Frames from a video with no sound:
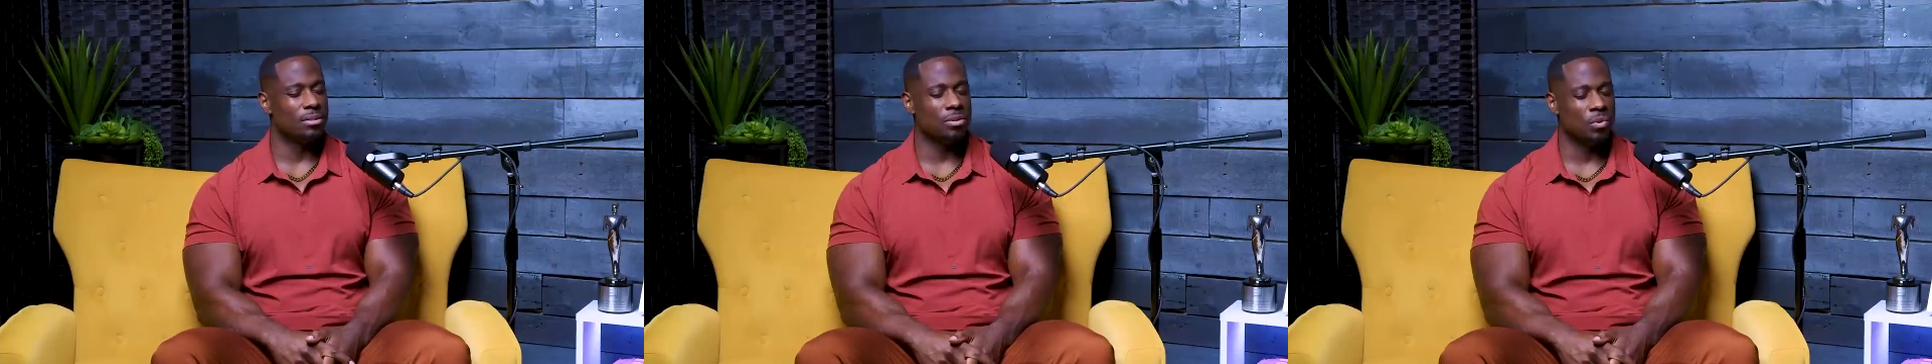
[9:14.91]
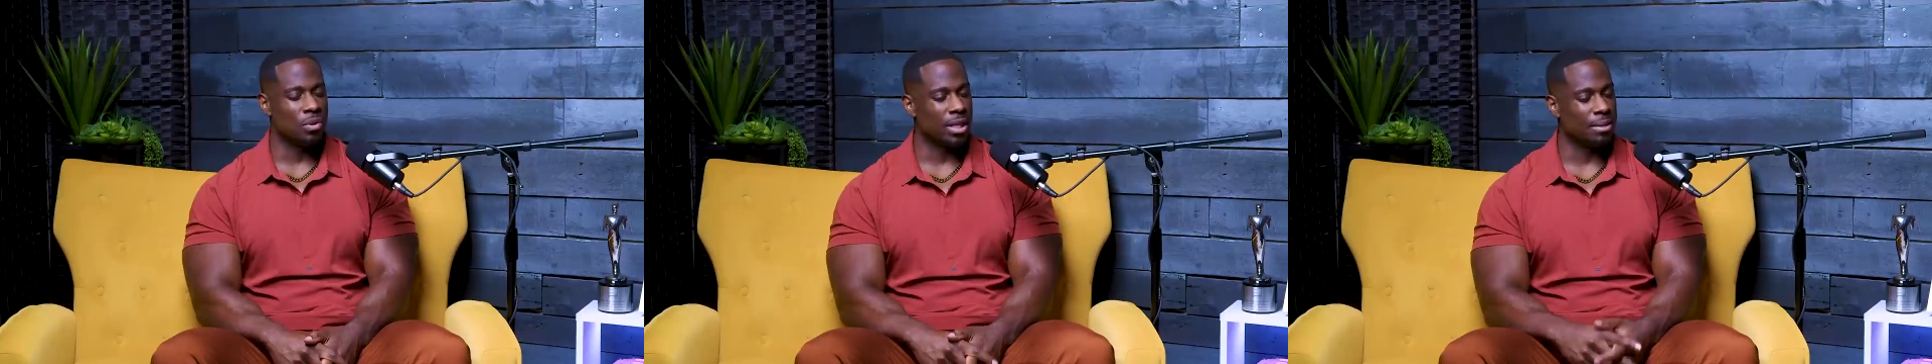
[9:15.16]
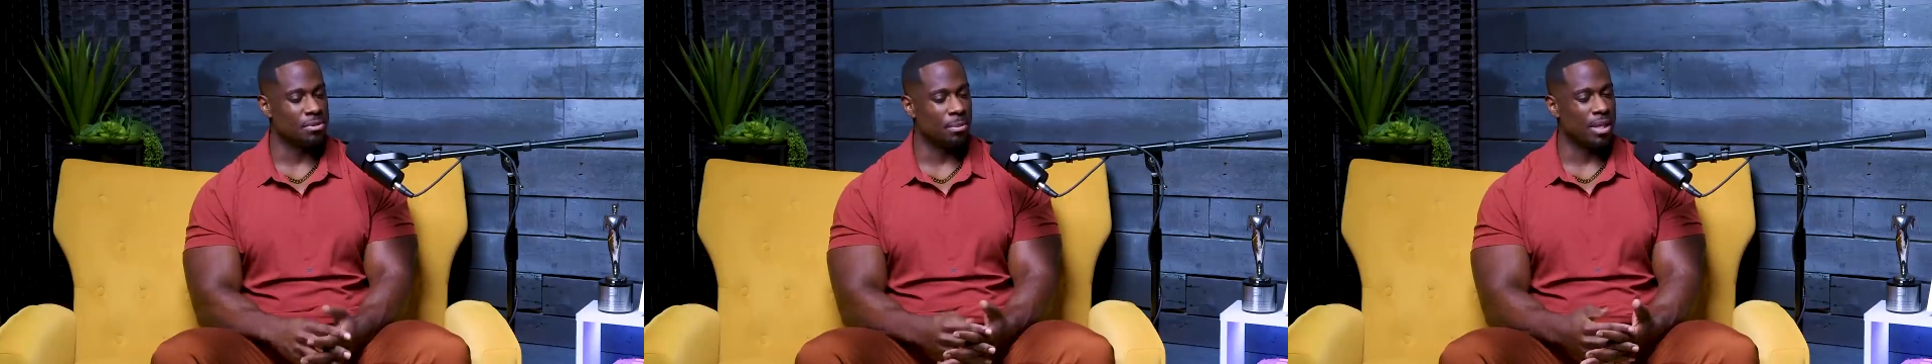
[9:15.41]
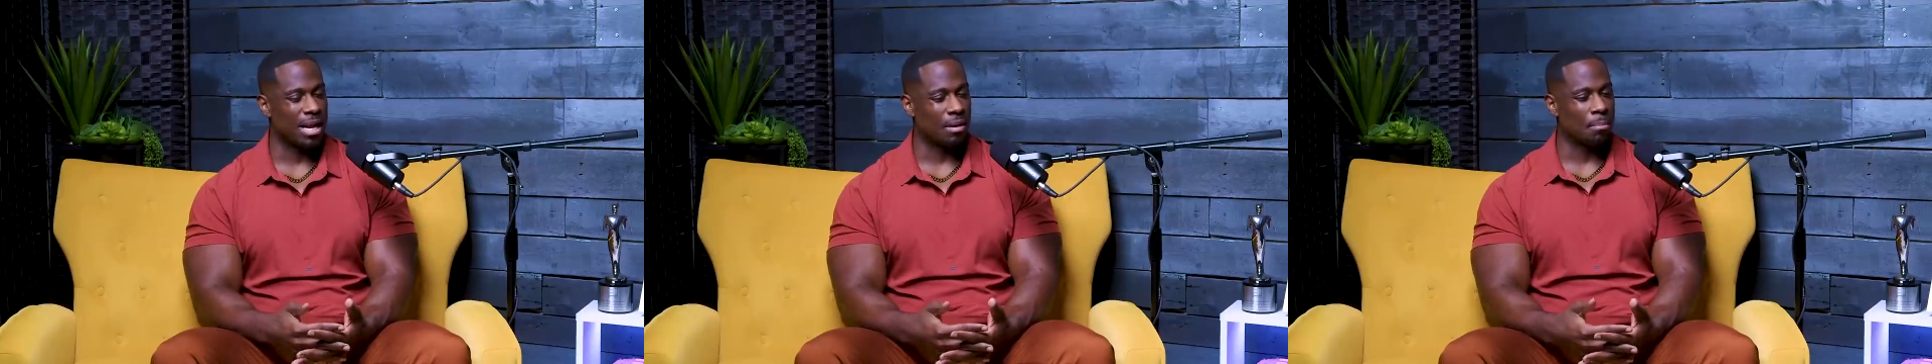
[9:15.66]
who claims to
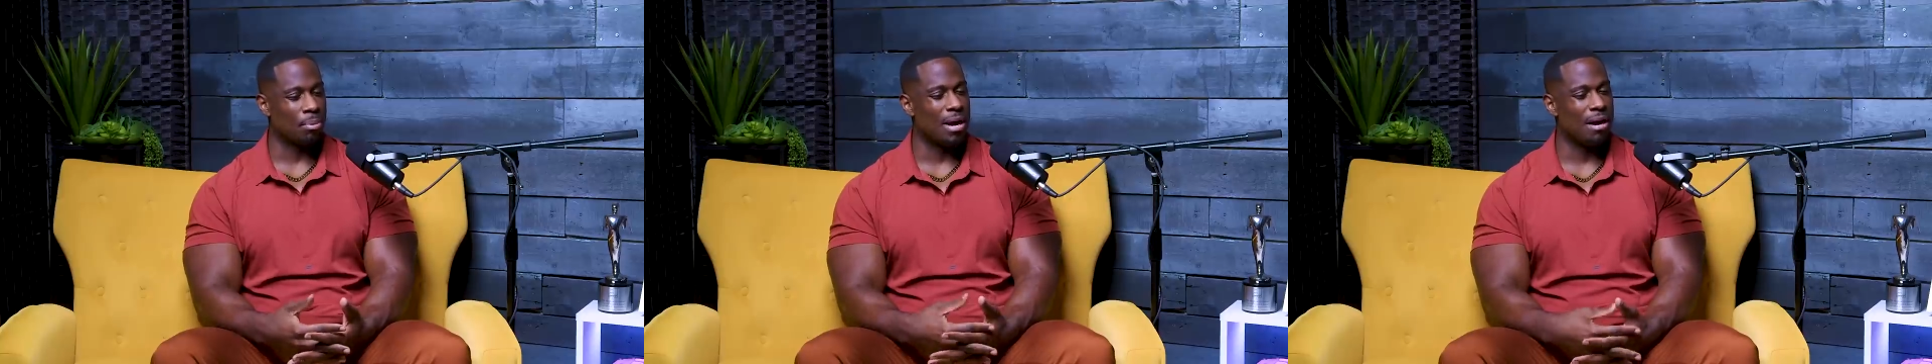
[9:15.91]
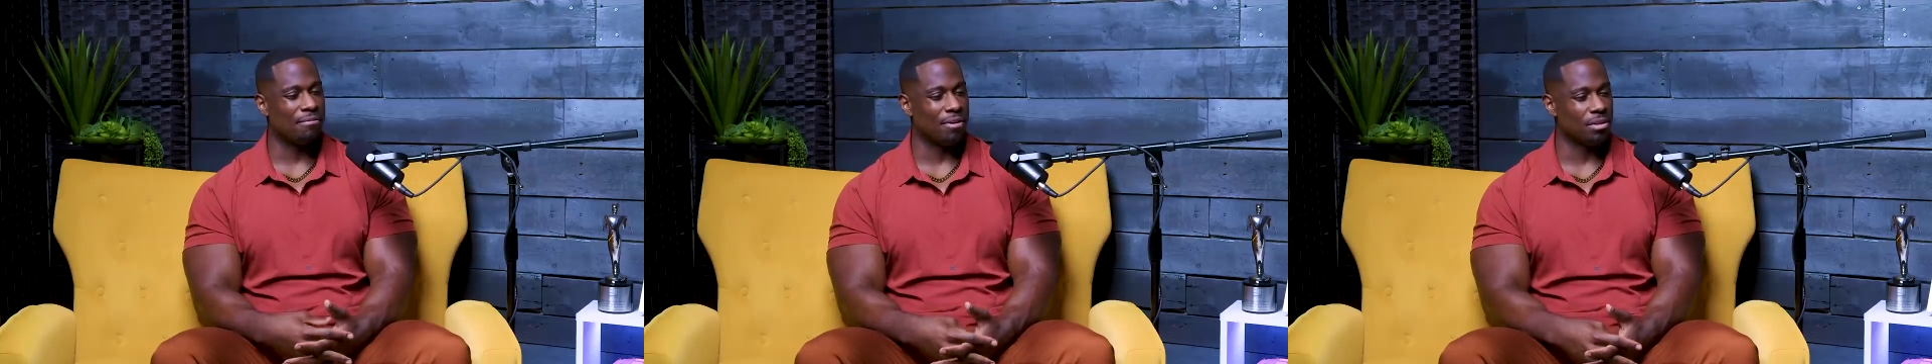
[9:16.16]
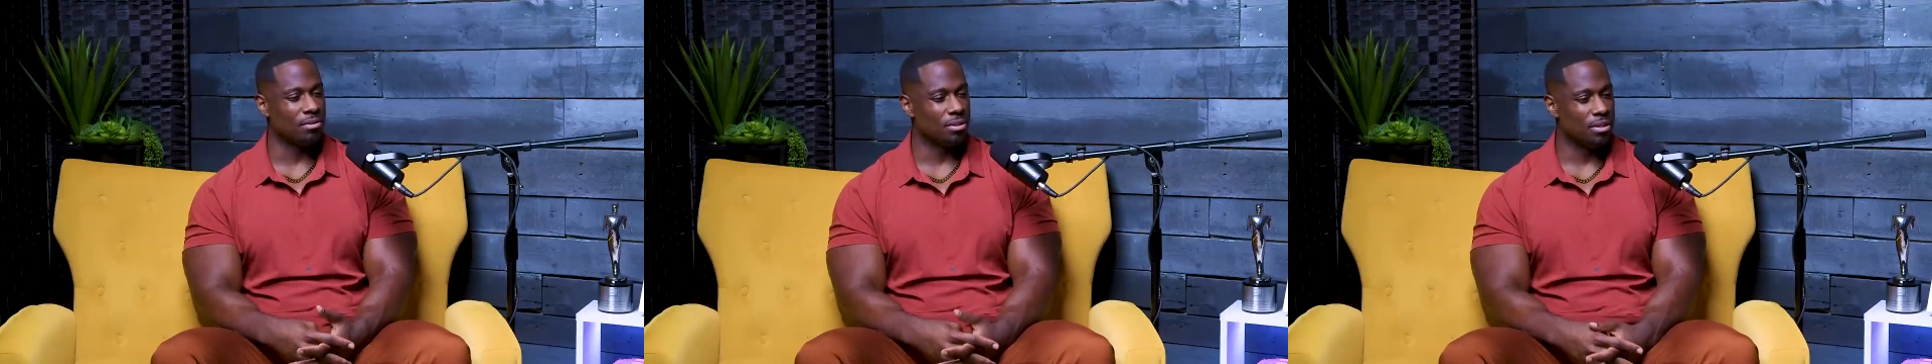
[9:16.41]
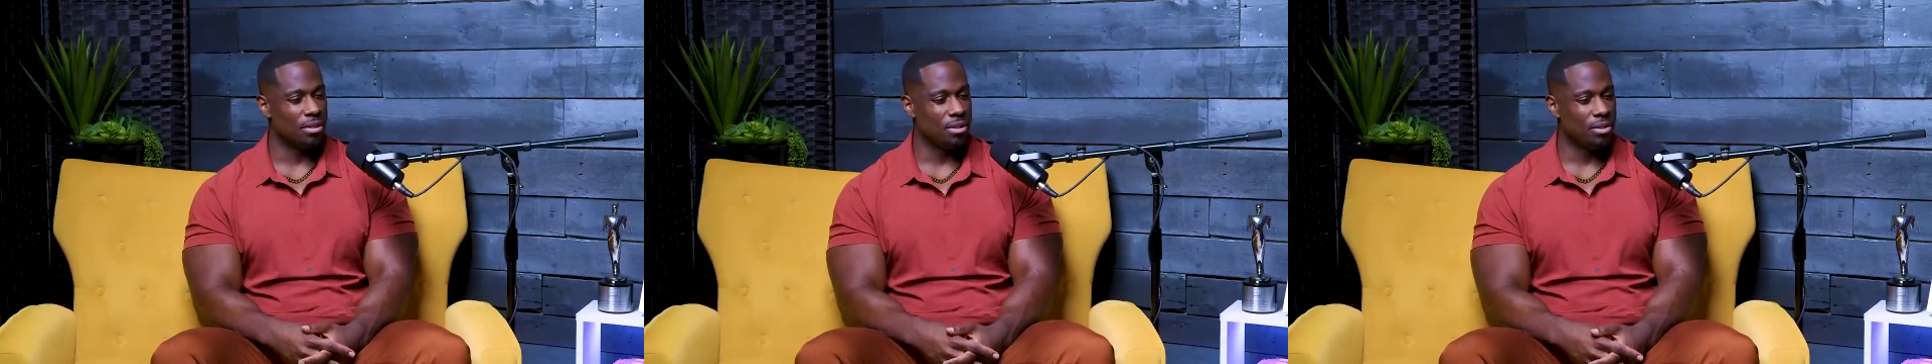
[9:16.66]
be like a prophet,
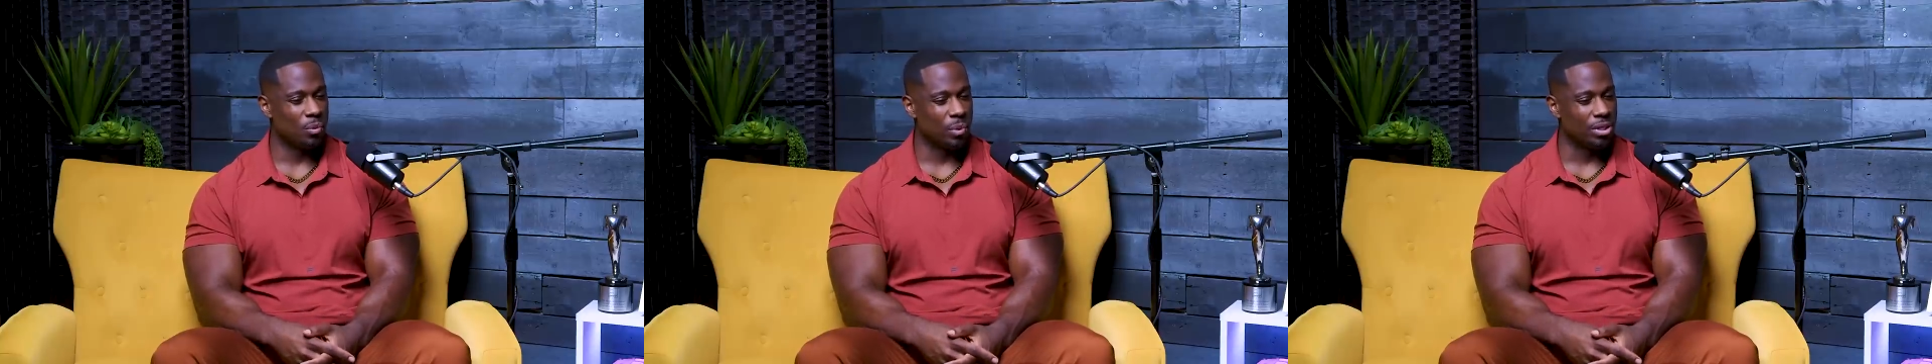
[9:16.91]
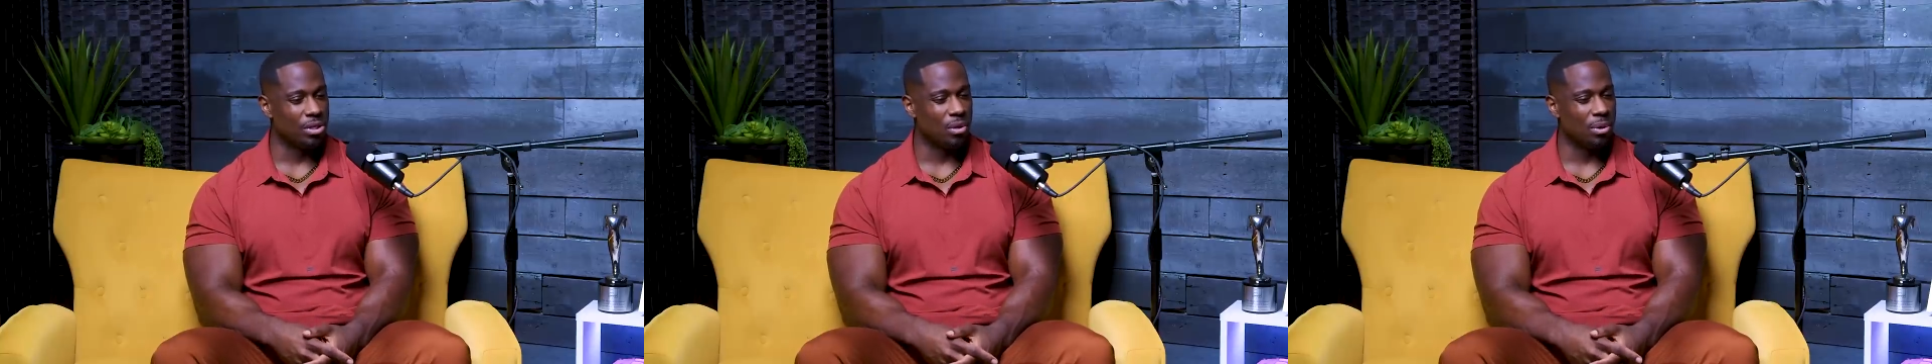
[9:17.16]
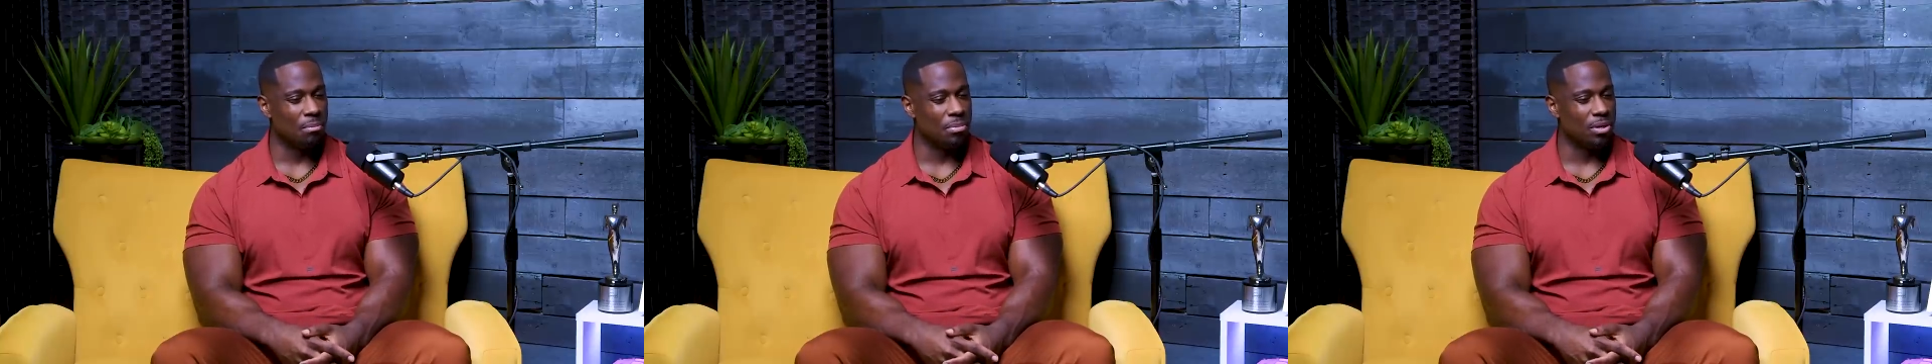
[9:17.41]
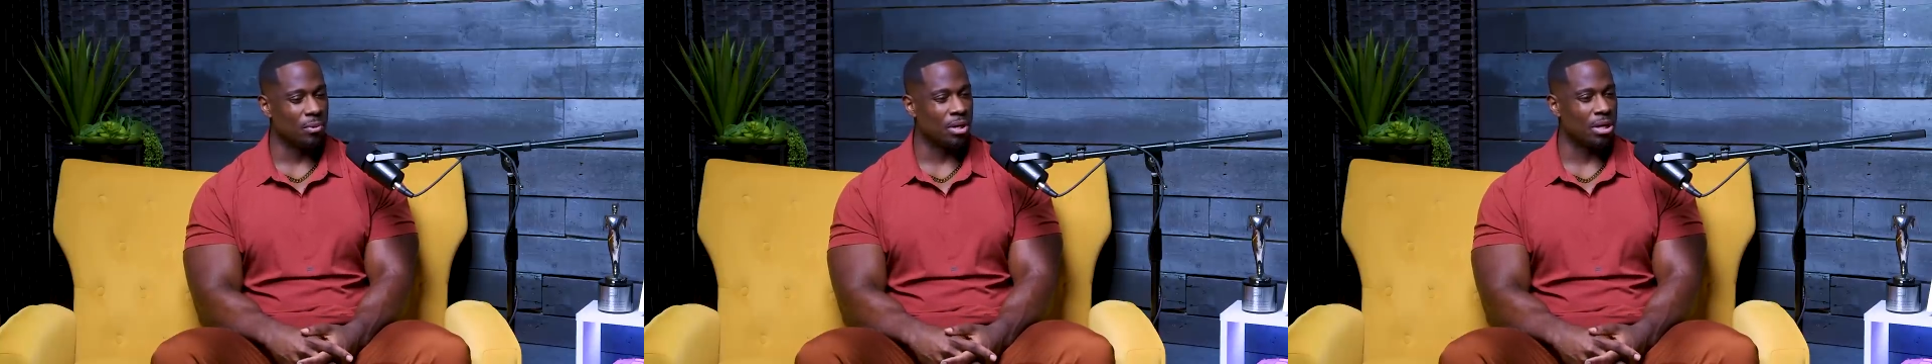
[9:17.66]
we go and
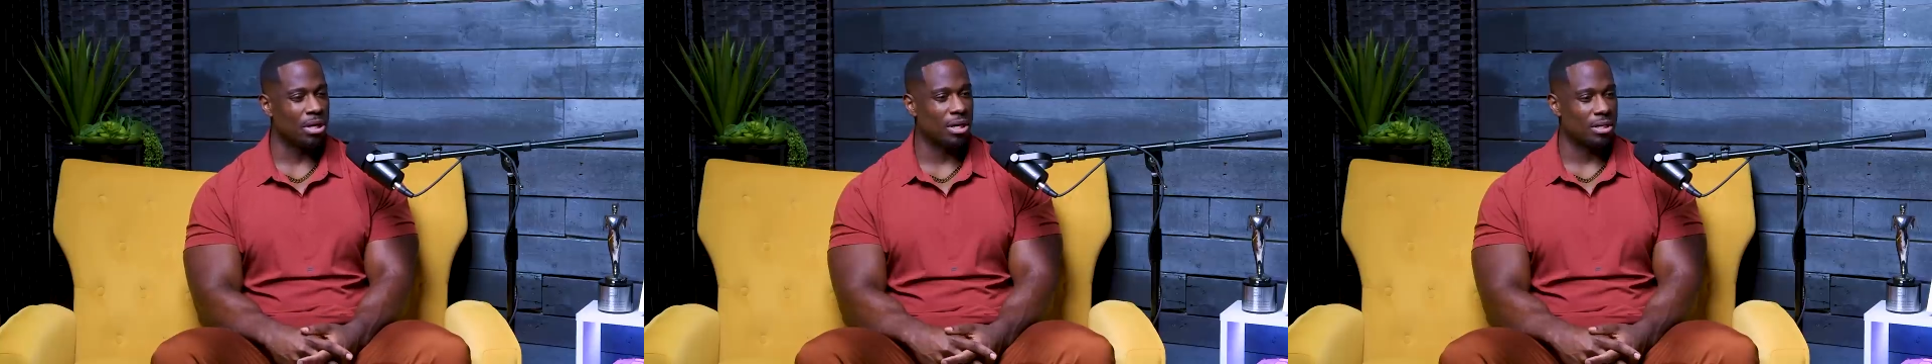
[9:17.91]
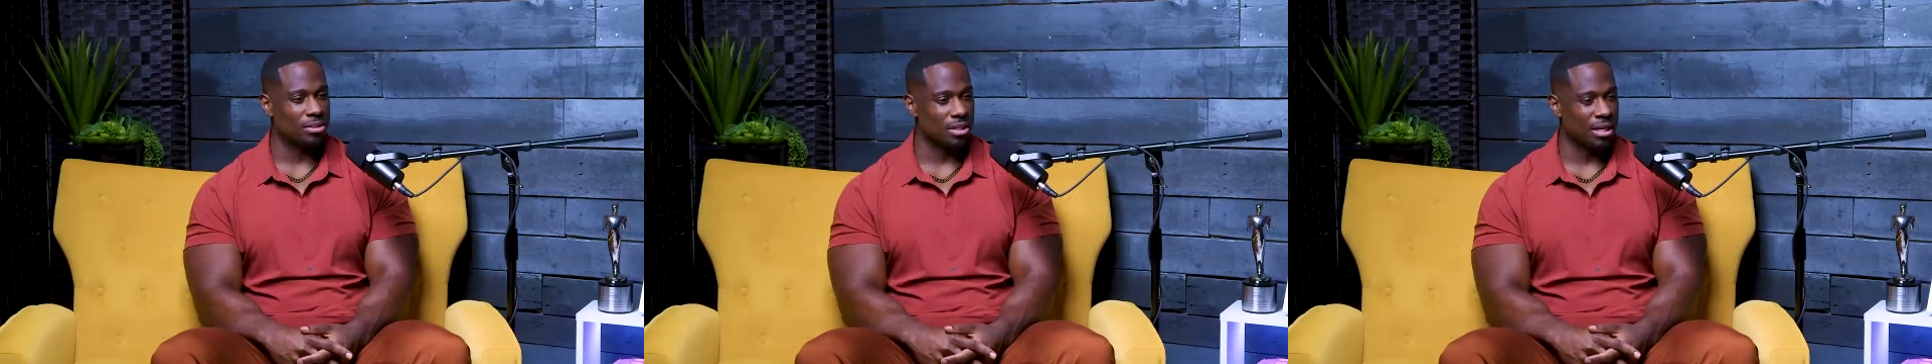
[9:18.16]
meet with her.